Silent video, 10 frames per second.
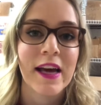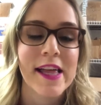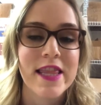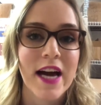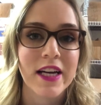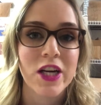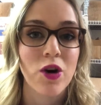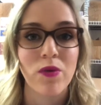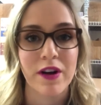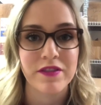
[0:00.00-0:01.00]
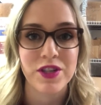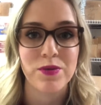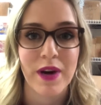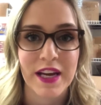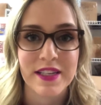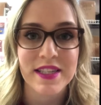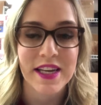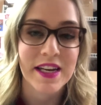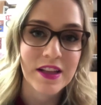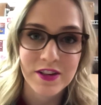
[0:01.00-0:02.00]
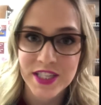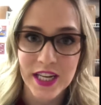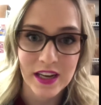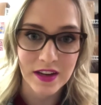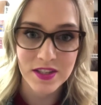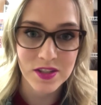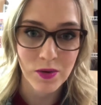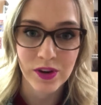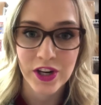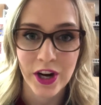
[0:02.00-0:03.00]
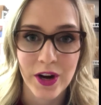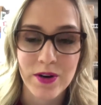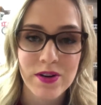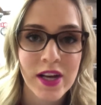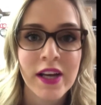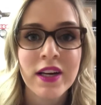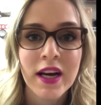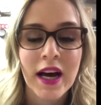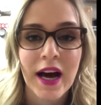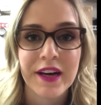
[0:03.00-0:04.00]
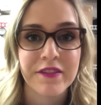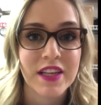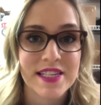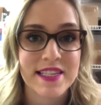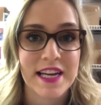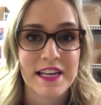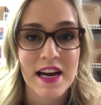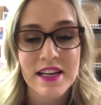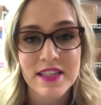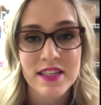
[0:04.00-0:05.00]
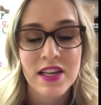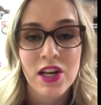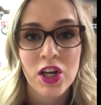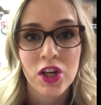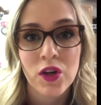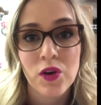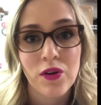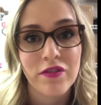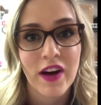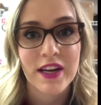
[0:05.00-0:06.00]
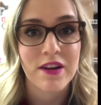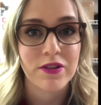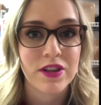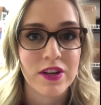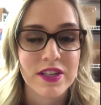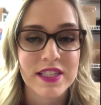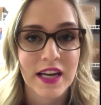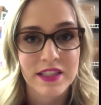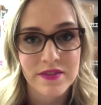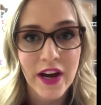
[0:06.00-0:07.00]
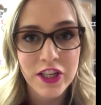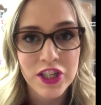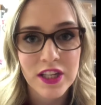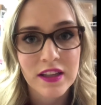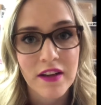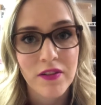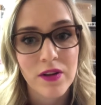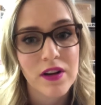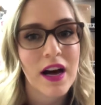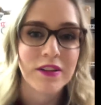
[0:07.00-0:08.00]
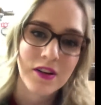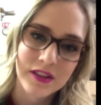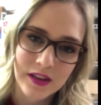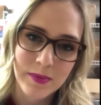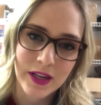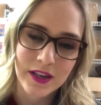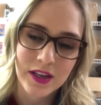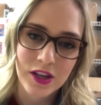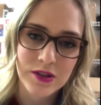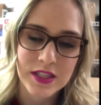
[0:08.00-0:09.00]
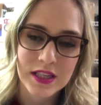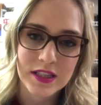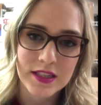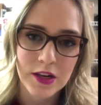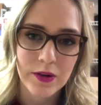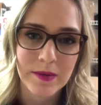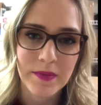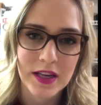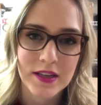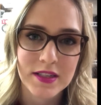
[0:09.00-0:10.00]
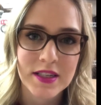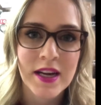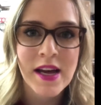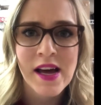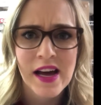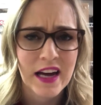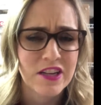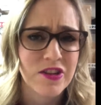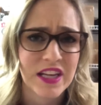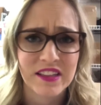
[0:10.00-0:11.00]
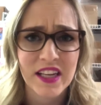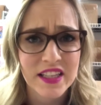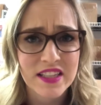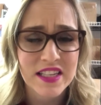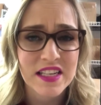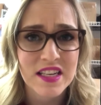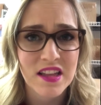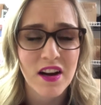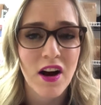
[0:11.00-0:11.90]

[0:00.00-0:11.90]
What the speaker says: And that can go one of two ways. They can either say yes or no. If they say yes, find out their satisfaction level, how long they've been using this equipment. Do they like the taste of the